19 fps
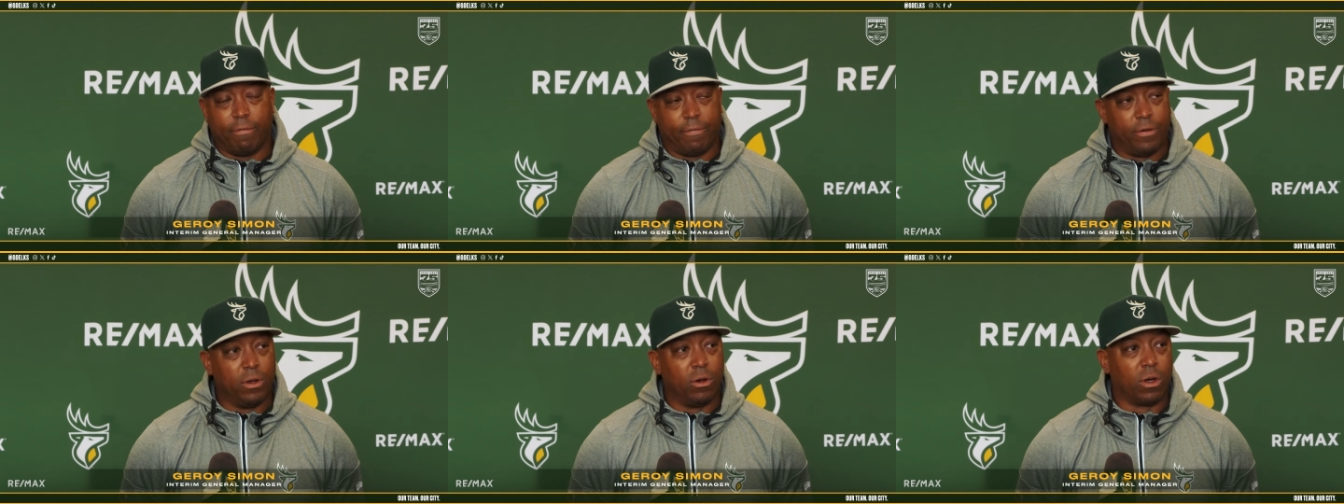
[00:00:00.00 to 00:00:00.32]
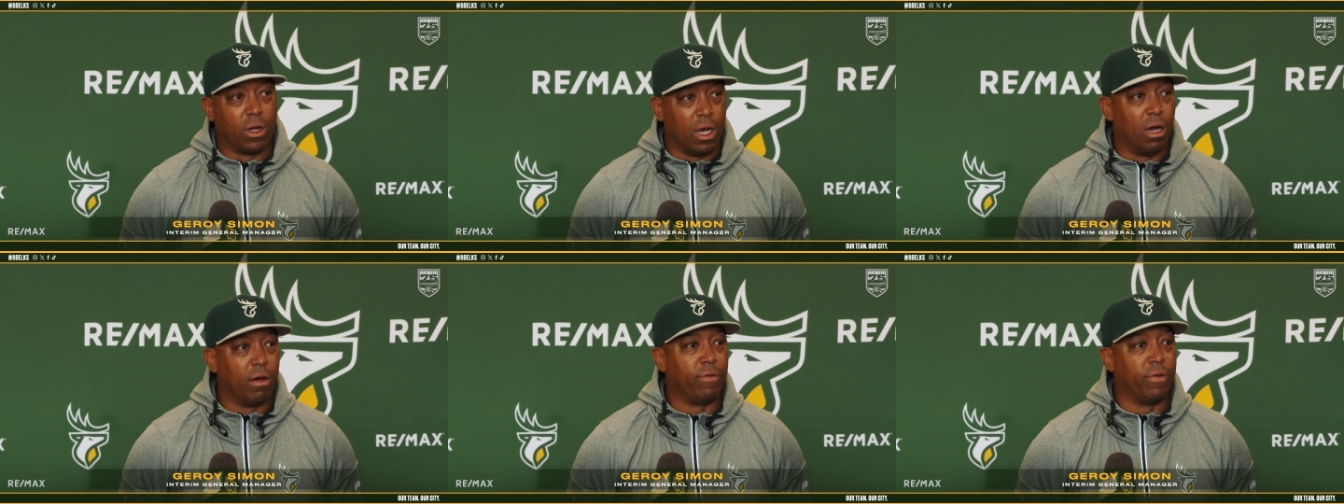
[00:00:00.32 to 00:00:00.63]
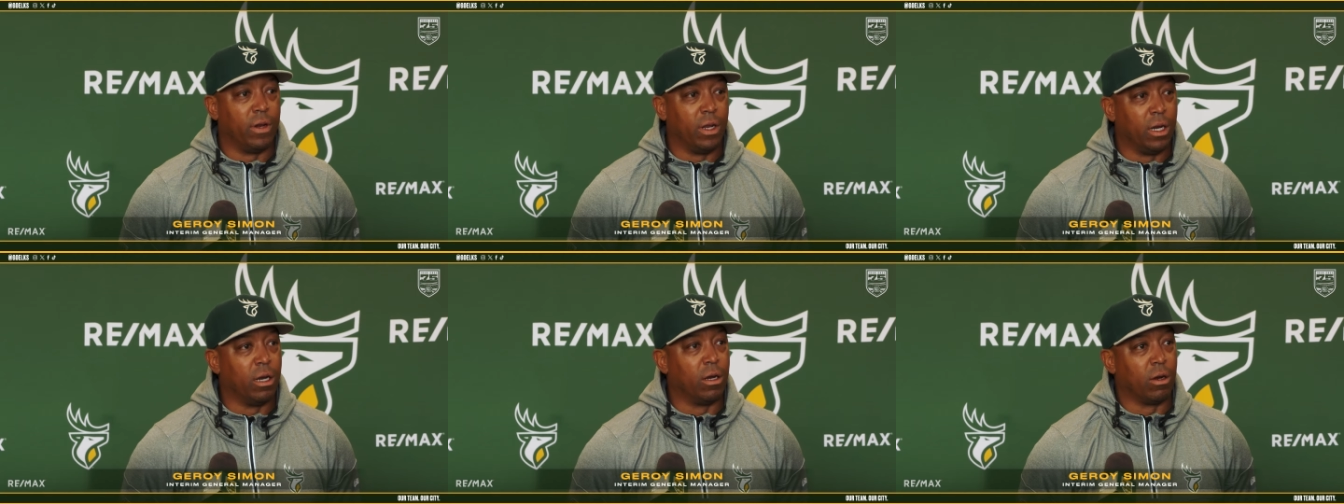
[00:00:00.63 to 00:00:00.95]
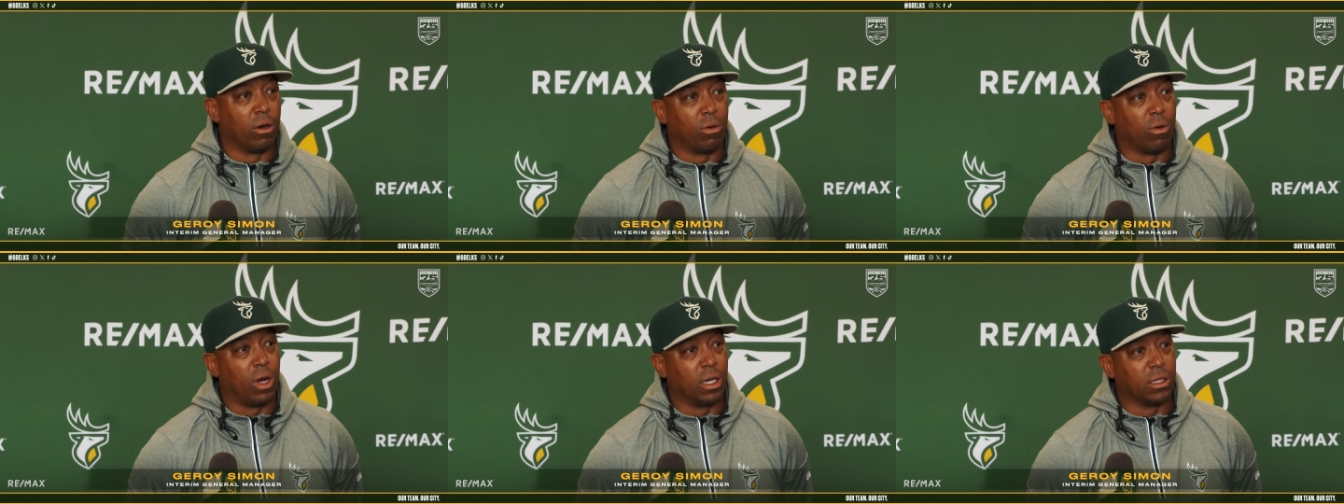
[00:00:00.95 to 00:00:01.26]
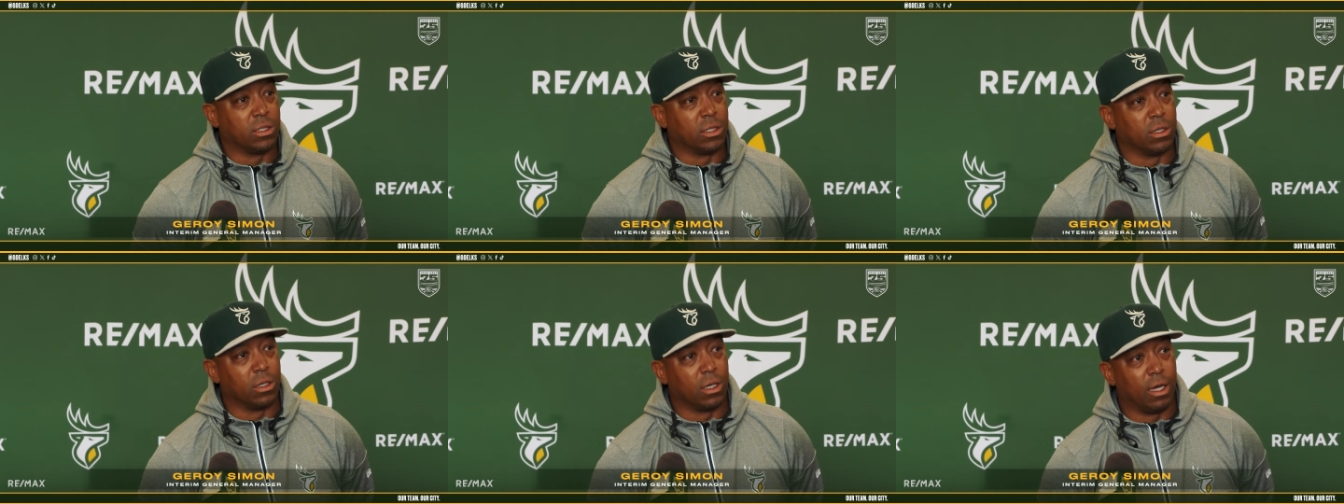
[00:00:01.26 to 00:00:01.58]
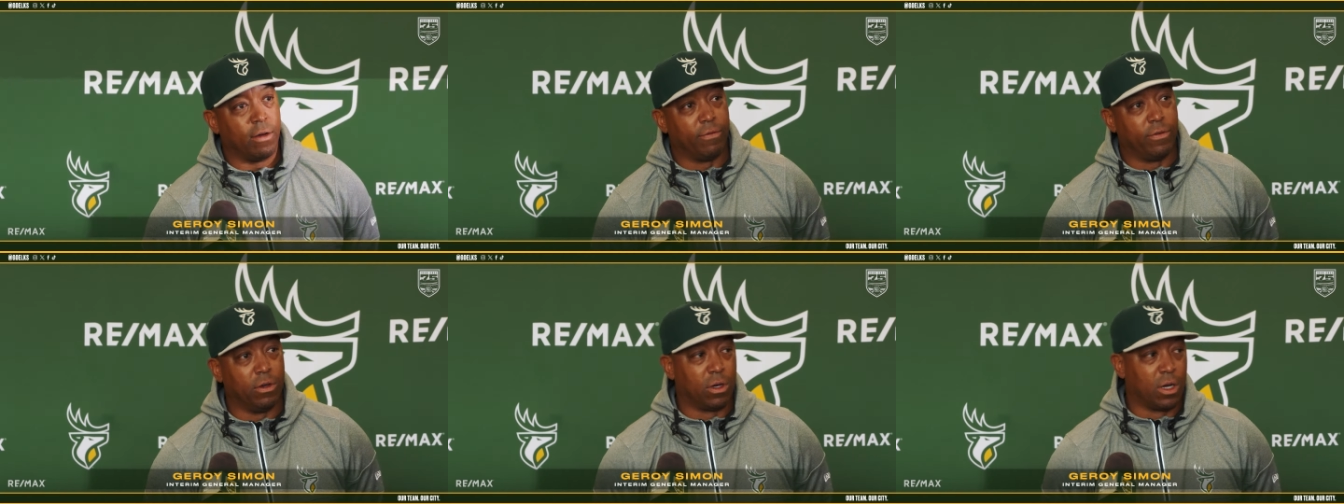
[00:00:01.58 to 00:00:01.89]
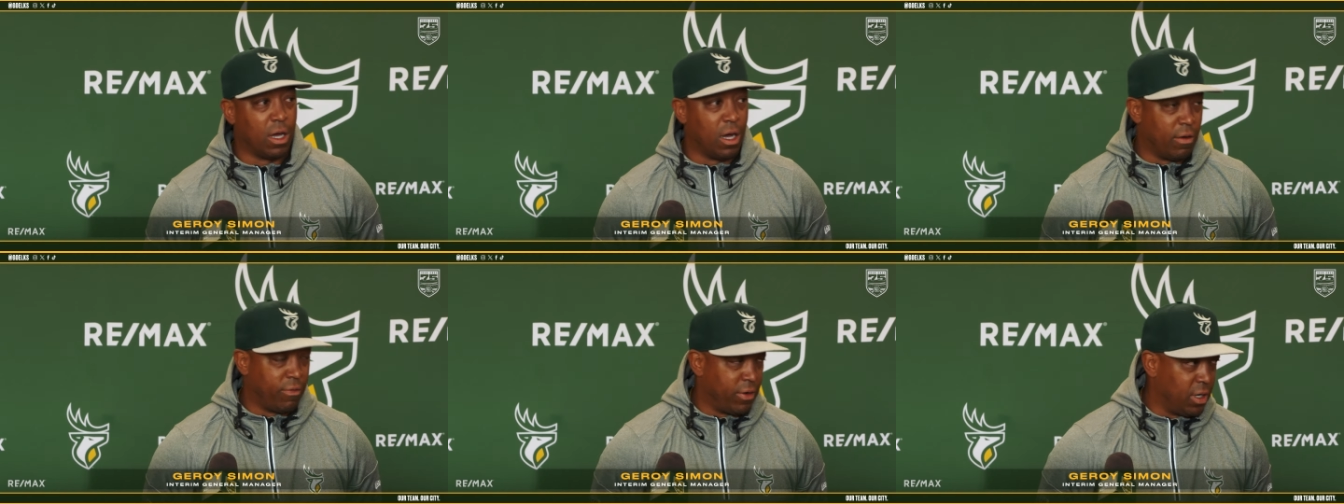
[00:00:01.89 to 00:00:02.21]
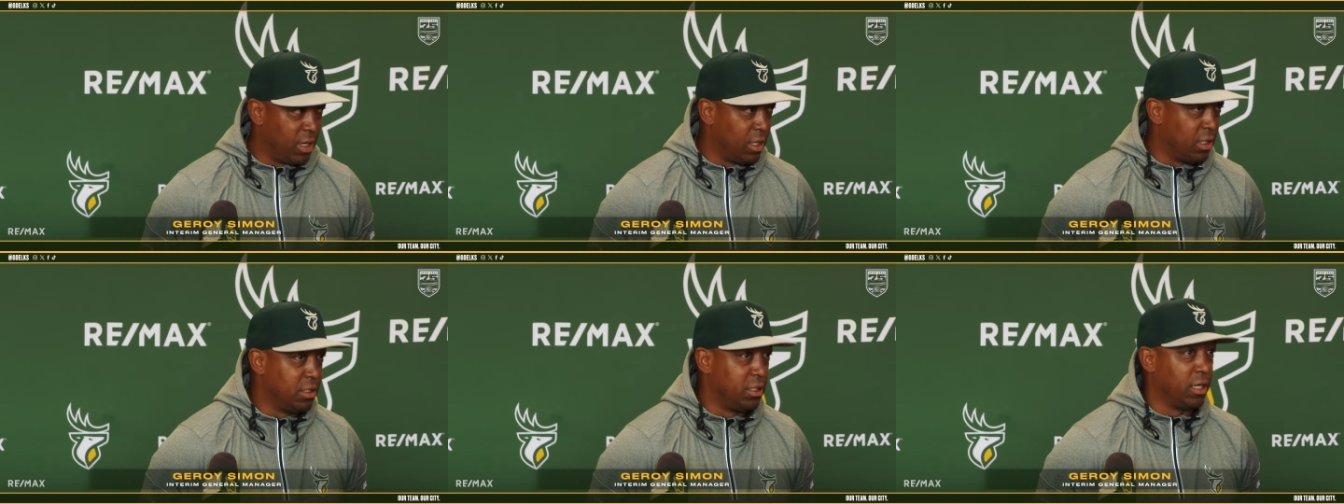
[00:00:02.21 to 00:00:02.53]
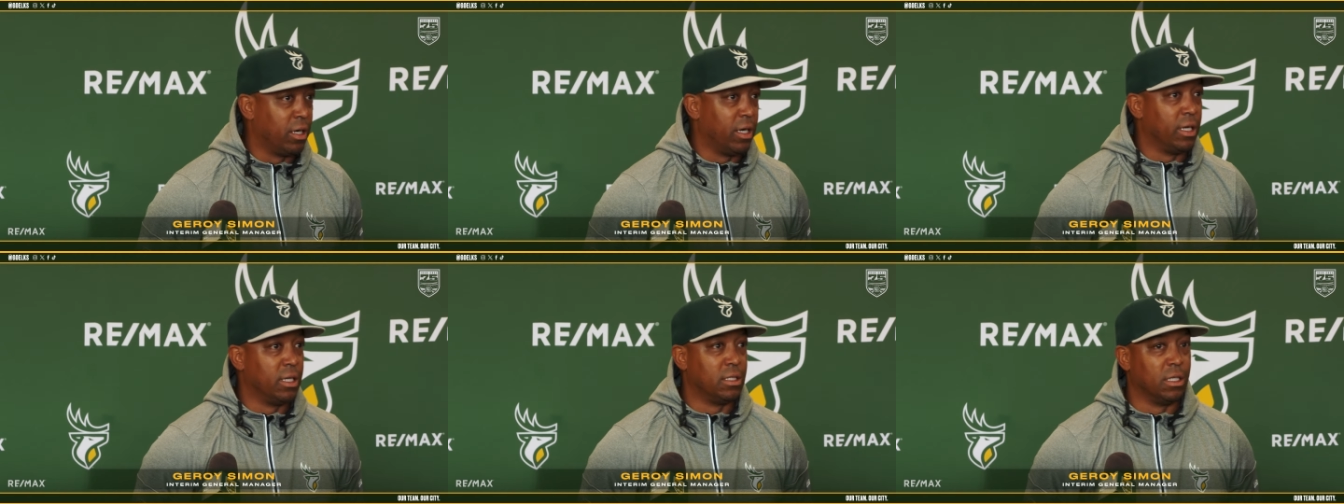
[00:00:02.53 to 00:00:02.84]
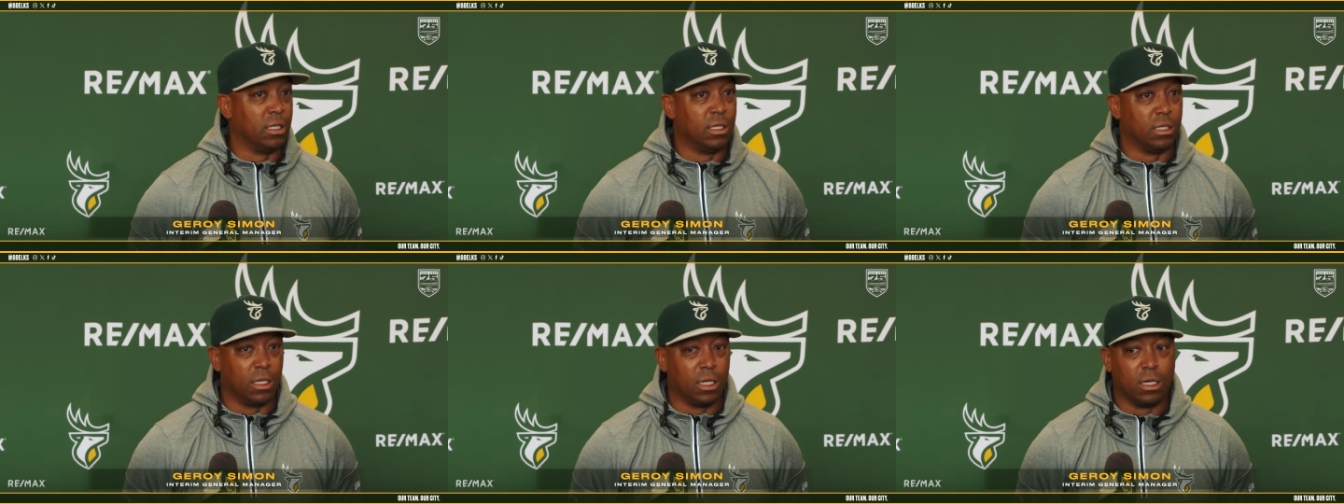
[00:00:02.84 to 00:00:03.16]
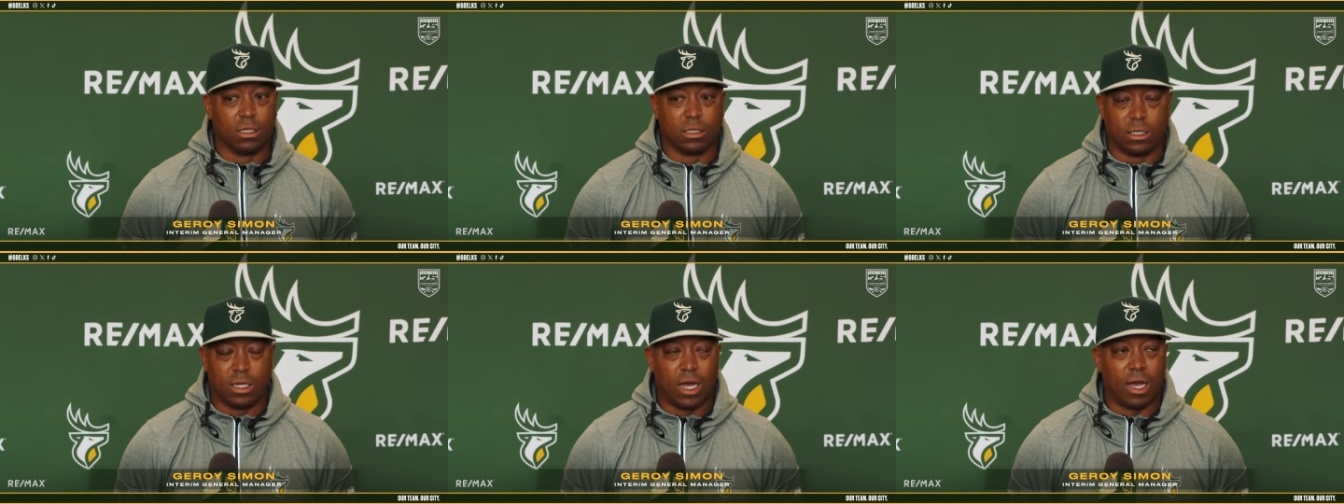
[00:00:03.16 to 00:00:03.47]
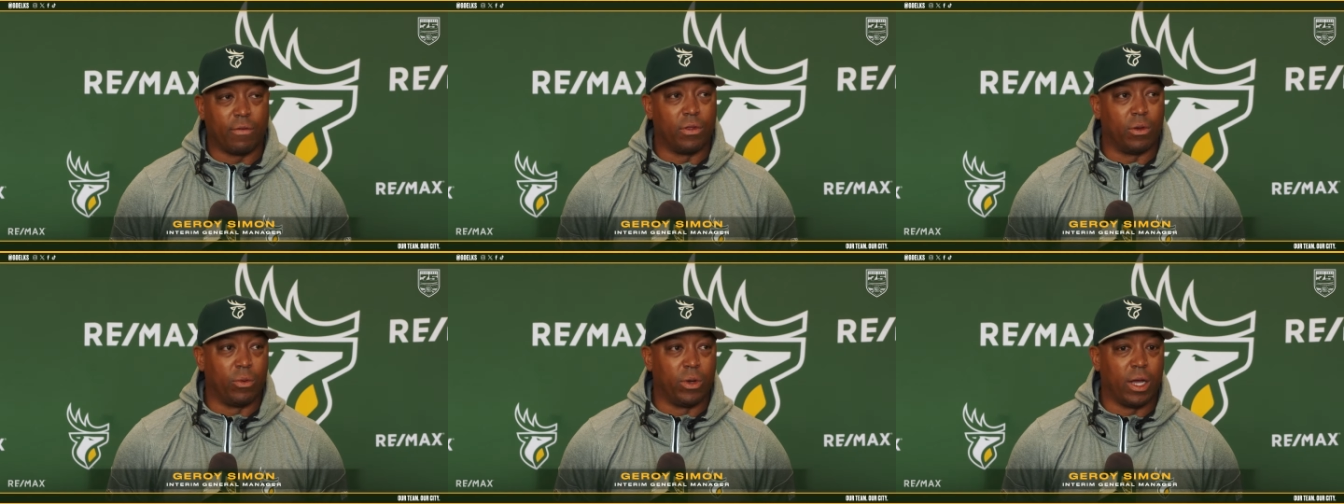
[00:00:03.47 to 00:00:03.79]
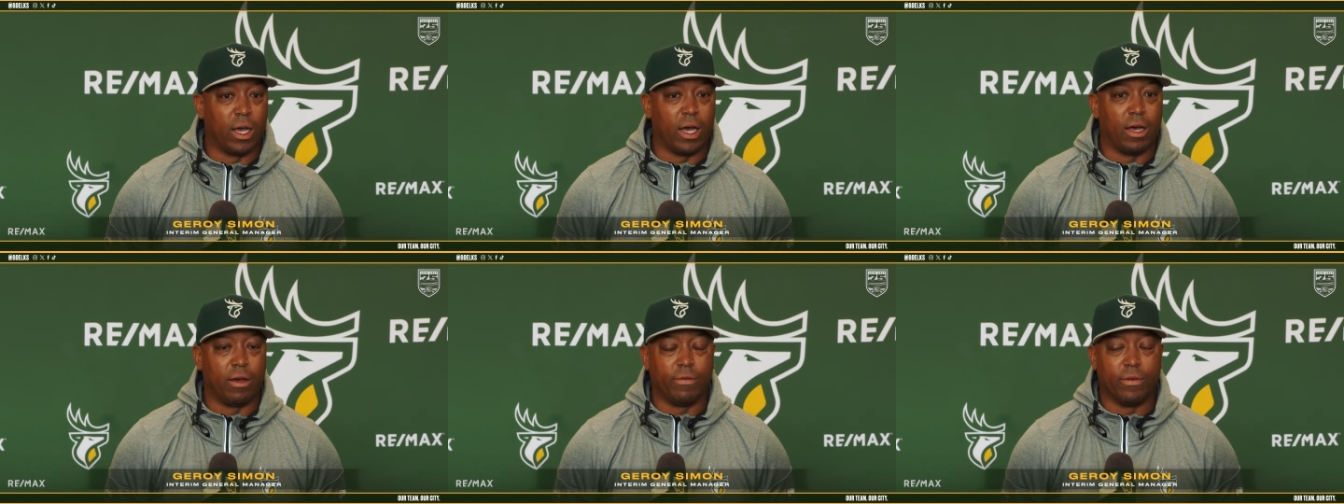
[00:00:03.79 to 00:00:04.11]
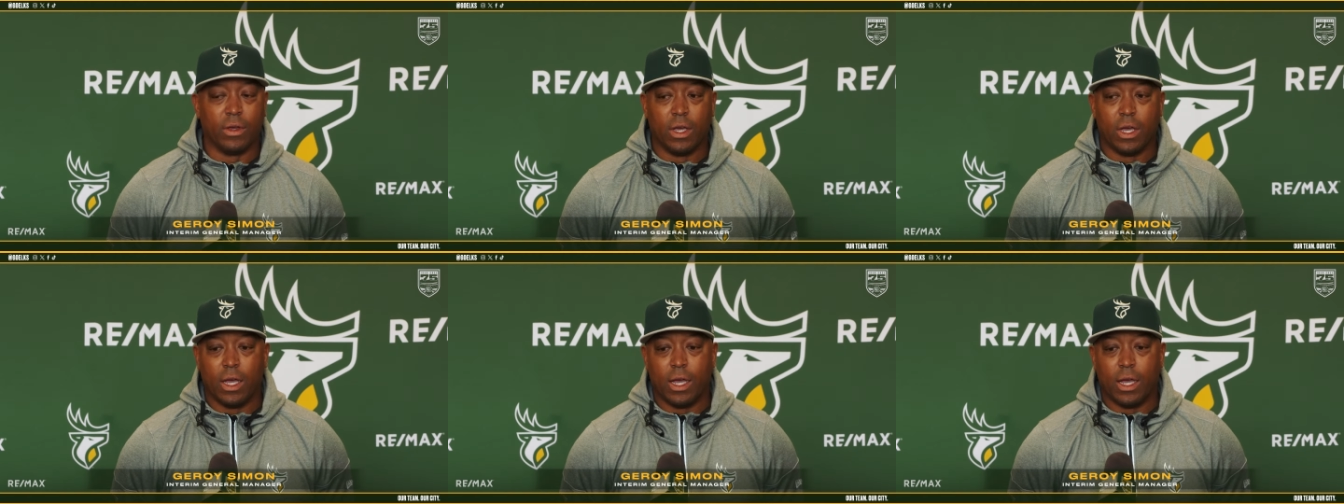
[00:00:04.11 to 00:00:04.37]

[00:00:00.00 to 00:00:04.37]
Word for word: feel confident in our roster. I feel confident in Jarious and in the staff that we have.